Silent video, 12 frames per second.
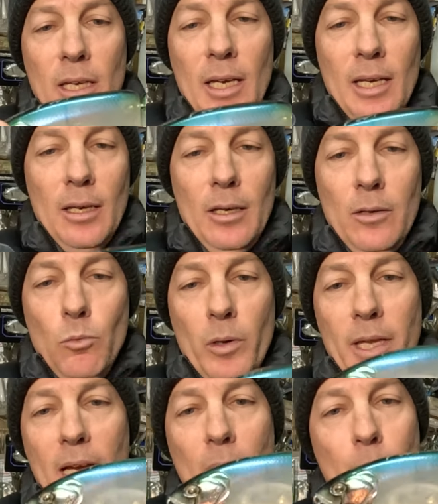and when
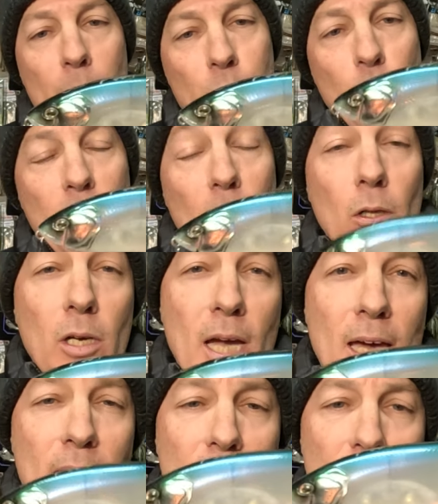they come up to it and look
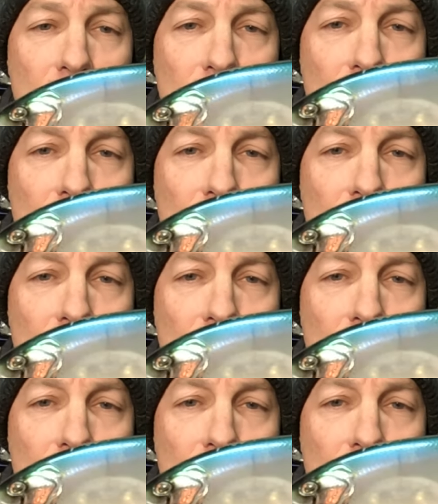at it,